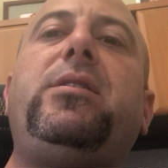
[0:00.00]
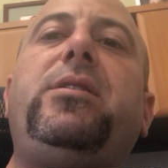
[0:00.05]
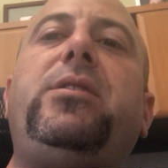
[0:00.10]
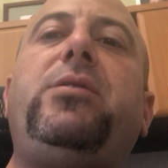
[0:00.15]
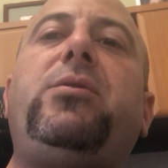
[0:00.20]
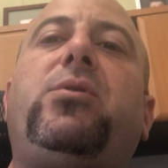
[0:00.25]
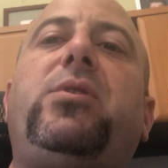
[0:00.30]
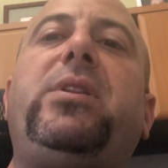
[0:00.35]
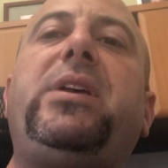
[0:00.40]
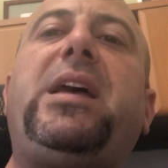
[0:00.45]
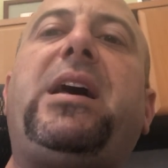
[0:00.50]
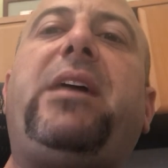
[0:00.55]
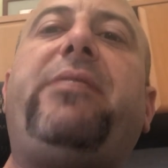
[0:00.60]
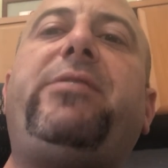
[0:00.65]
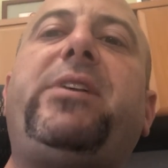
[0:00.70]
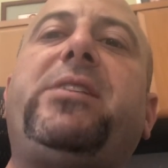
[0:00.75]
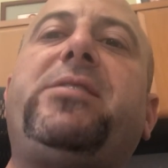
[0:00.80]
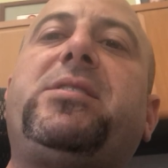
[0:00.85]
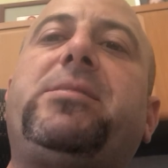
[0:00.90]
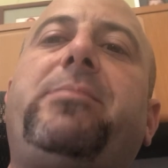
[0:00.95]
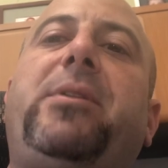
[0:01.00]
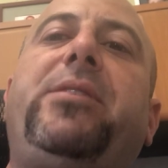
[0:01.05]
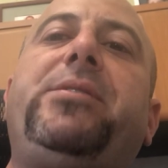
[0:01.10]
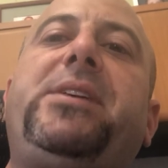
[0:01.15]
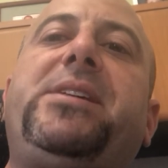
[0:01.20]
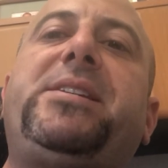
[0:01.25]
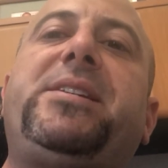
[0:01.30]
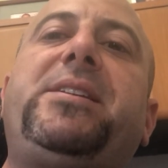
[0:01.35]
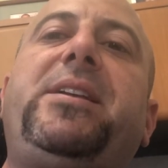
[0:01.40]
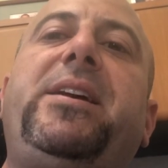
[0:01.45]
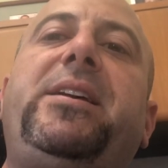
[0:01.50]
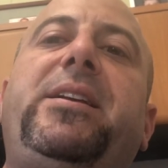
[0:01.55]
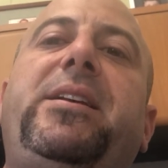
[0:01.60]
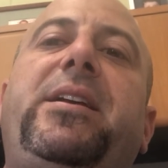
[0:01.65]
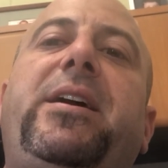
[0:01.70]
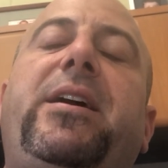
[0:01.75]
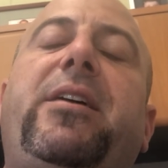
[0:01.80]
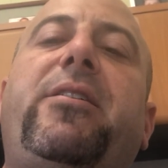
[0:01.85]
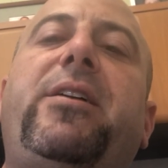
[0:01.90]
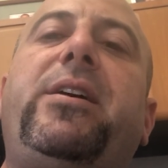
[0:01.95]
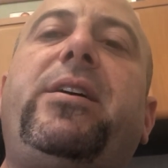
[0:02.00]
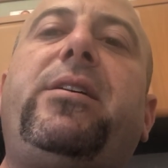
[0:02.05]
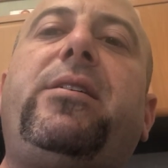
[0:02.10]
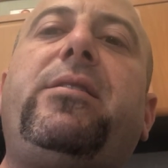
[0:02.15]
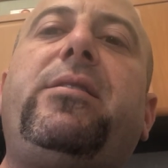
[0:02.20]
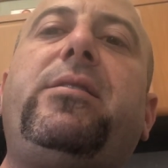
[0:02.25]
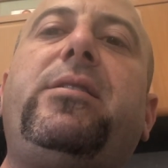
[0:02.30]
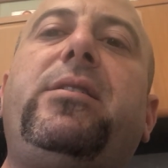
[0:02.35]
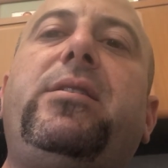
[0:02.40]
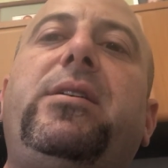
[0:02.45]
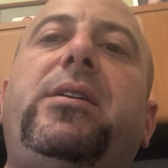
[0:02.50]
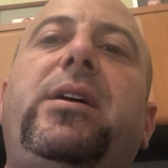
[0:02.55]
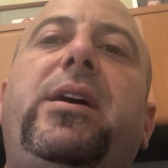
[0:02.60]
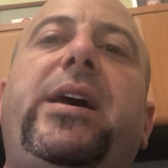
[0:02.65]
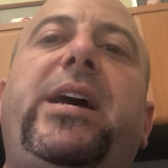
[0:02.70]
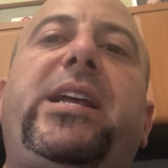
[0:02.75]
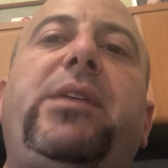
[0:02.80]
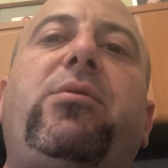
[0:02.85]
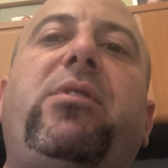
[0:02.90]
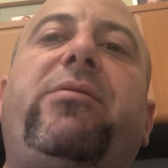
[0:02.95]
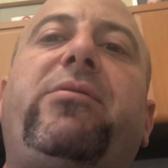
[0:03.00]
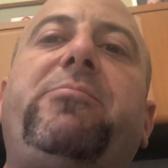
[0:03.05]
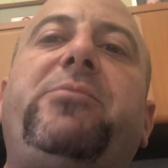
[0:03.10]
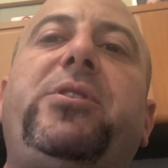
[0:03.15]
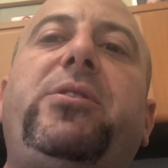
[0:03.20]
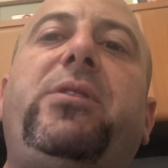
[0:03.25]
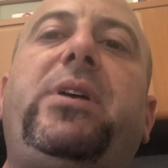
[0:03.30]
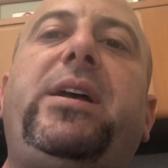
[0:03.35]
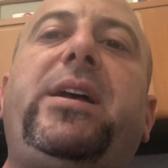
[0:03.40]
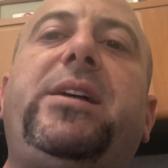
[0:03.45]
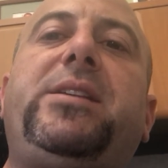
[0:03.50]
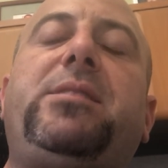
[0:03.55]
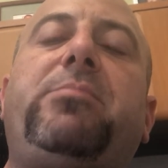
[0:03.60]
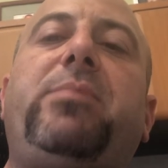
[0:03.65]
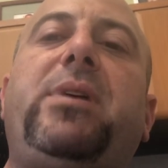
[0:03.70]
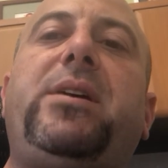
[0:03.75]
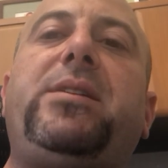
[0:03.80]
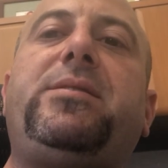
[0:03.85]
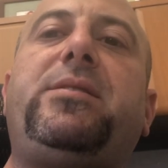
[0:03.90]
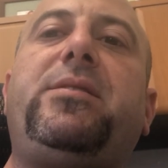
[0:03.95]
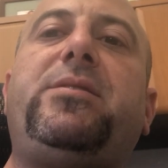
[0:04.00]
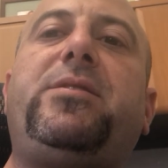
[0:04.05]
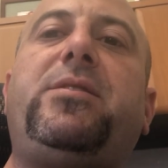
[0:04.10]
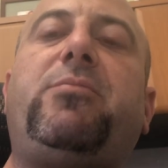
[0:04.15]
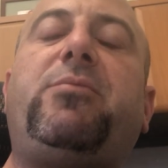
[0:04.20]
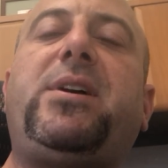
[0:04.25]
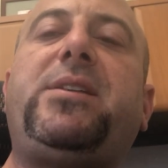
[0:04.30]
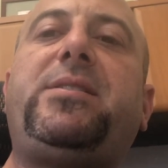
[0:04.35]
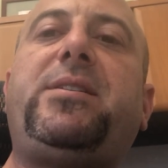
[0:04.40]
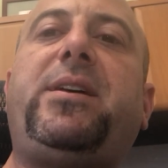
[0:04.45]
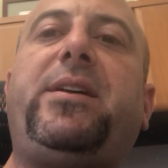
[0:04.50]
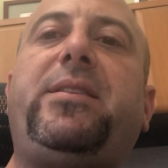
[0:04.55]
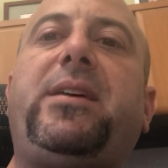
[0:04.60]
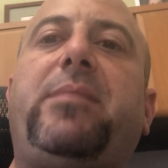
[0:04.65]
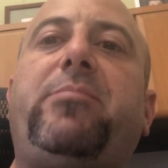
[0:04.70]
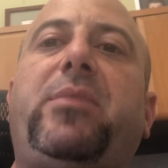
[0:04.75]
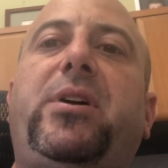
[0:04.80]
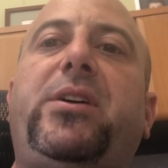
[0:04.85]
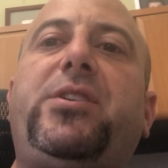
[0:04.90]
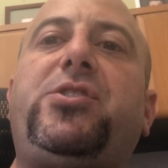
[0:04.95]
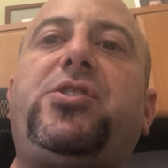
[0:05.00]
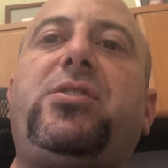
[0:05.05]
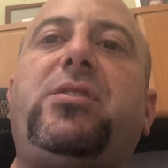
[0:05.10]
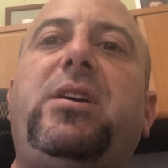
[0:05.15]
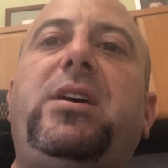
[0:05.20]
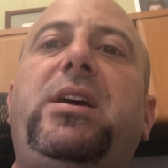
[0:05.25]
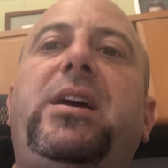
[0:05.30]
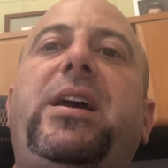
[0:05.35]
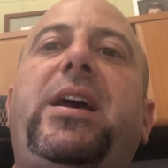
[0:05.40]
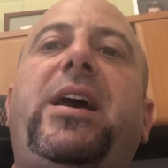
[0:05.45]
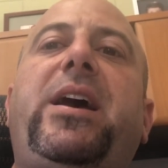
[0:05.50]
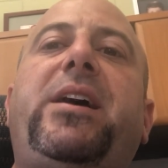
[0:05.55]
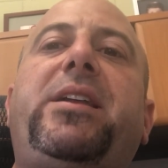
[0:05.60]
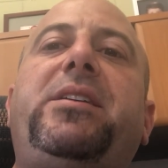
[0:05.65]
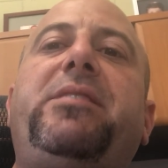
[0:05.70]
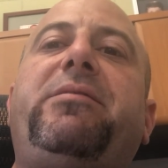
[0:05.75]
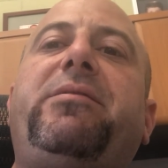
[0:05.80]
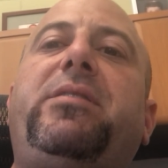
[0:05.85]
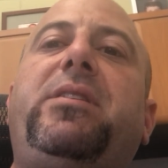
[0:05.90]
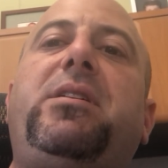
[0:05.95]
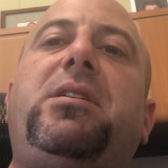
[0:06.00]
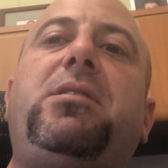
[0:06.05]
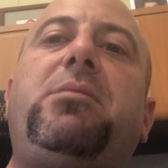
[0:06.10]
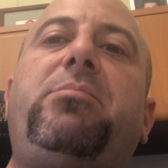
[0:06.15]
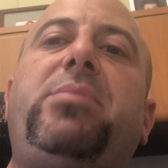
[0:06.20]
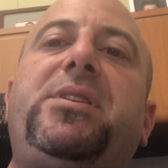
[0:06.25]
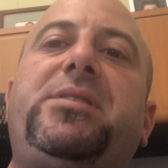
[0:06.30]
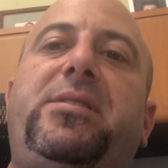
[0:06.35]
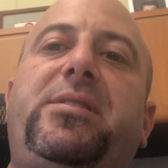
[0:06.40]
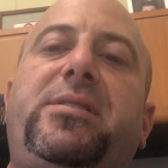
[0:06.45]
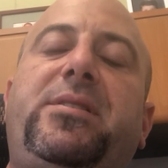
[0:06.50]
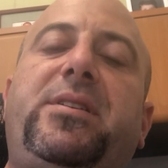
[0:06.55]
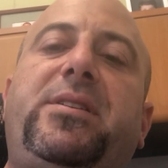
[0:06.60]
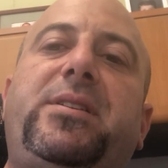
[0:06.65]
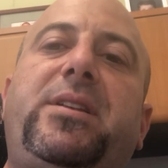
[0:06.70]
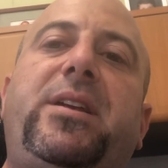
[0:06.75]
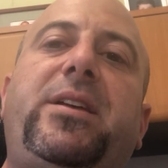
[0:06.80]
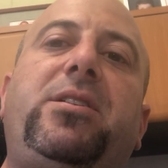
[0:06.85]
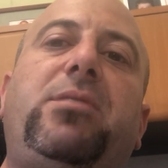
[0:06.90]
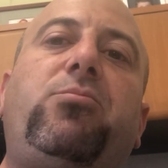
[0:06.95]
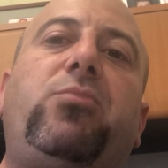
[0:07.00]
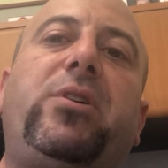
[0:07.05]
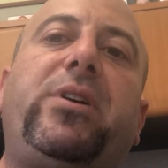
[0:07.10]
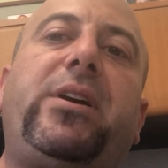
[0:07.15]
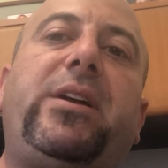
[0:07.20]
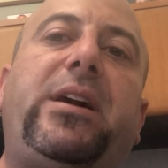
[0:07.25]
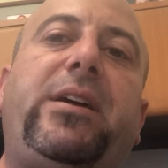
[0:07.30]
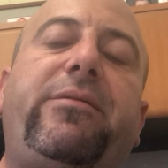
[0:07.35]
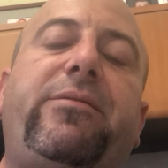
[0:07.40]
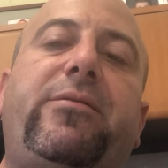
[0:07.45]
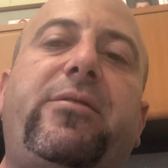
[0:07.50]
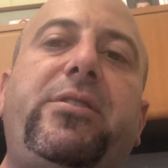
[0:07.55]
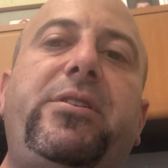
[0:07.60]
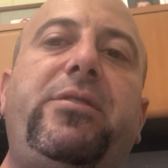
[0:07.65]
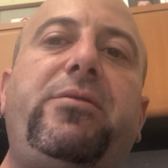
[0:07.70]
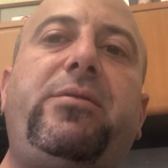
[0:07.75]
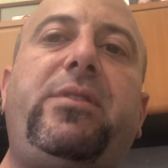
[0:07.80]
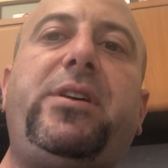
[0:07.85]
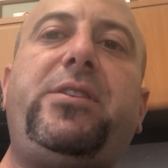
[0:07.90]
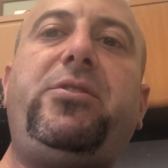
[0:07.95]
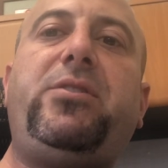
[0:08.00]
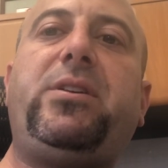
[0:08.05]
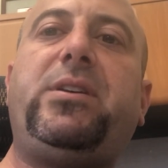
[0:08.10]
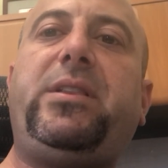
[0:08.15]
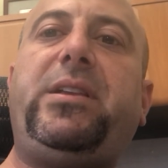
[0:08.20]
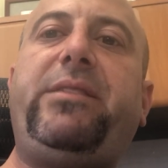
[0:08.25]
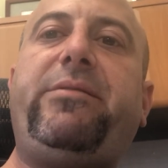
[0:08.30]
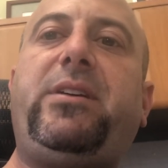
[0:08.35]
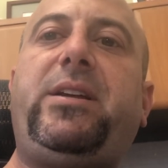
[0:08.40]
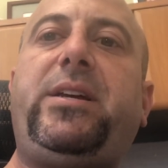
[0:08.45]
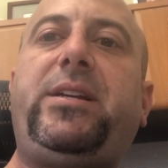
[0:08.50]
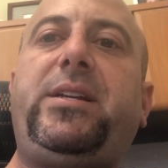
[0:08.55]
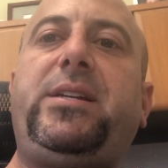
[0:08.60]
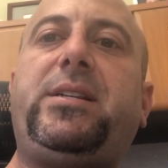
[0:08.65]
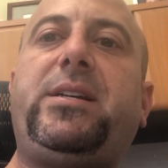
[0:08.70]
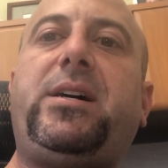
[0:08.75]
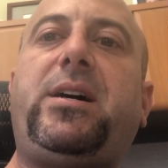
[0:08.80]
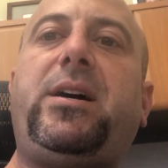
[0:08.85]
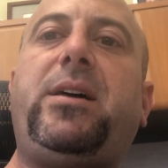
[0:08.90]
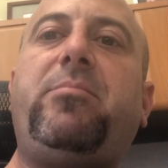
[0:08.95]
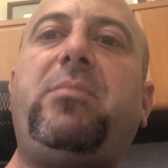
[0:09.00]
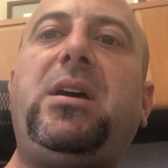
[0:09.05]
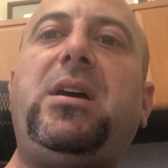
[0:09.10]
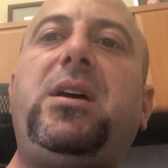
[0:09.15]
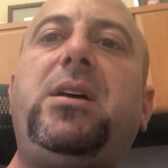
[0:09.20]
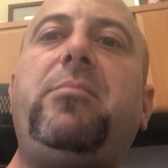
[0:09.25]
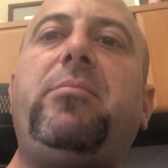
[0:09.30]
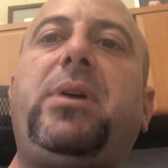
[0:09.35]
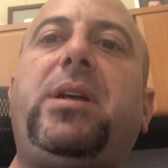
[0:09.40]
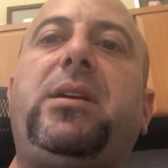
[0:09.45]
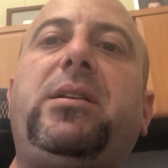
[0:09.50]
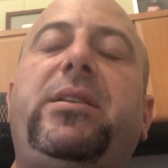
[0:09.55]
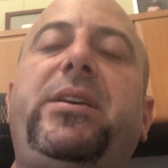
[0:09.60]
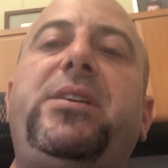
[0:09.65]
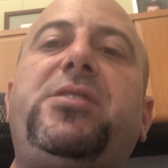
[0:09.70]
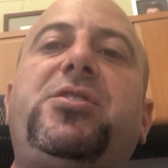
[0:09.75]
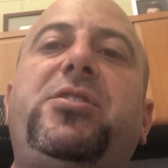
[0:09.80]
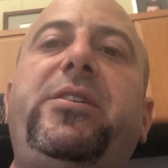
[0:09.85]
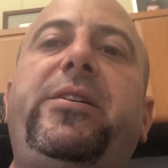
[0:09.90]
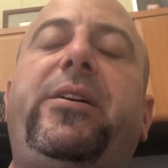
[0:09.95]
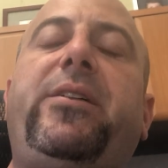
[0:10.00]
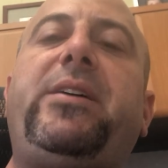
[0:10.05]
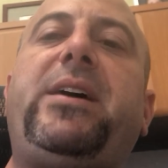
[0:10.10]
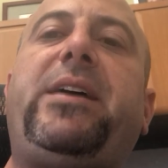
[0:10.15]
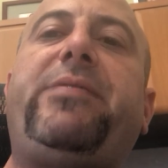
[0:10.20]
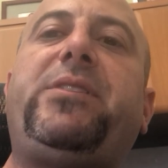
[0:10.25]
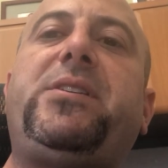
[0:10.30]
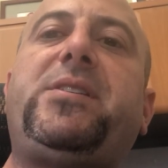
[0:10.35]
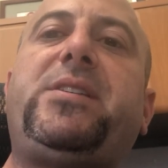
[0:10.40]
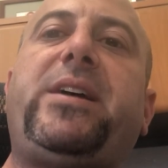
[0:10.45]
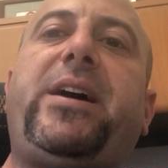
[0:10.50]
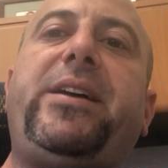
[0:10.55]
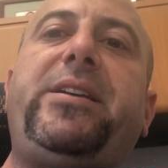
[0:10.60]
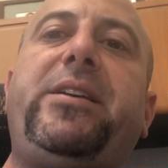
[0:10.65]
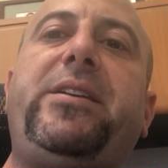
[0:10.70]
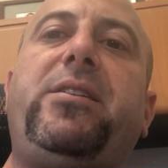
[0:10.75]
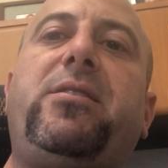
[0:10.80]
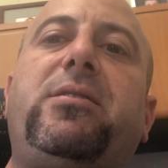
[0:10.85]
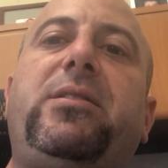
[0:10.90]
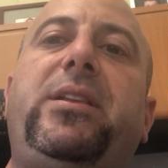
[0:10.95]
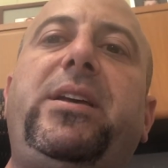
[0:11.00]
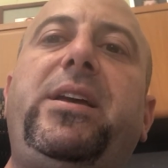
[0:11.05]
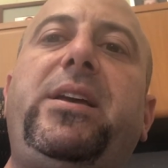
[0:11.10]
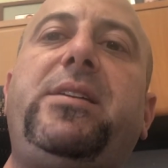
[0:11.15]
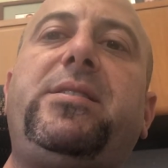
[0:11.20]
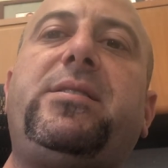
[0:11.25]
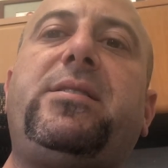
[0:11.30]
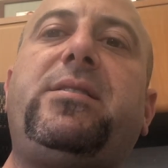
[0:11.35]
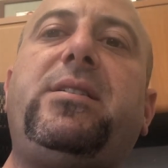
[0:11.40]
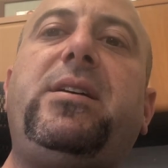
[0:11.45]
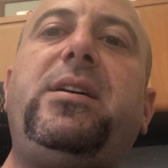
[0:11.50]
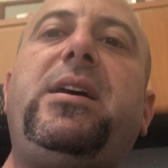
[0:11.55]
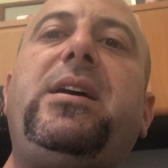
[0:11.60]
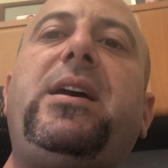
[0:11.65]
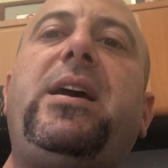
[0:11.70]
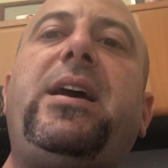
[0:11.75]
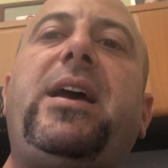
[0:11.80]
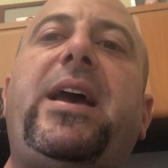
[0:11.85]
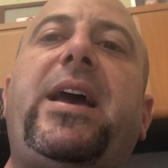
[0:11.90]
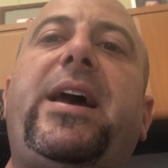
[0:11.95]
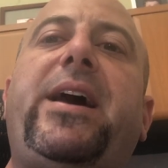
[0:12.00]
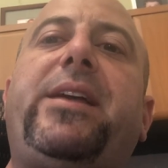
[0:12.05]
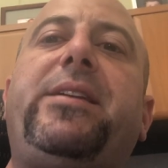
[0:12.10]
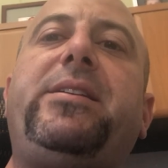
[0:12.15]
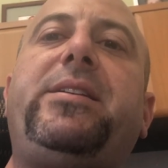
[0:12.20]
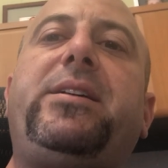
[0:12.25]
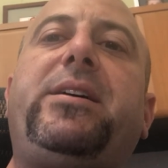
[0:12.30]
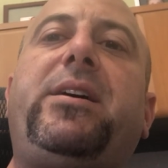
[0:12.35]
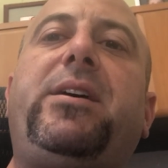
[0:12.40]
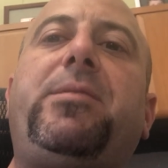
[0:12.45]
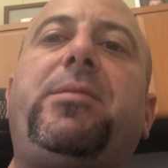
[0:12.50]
you only have like a small designated area, anywhere from 2 to 8 spaces. The rent's not that much. And if the business doesn't end up working out for you, then you can leave at any time. But at least you don't have to sign a year lease and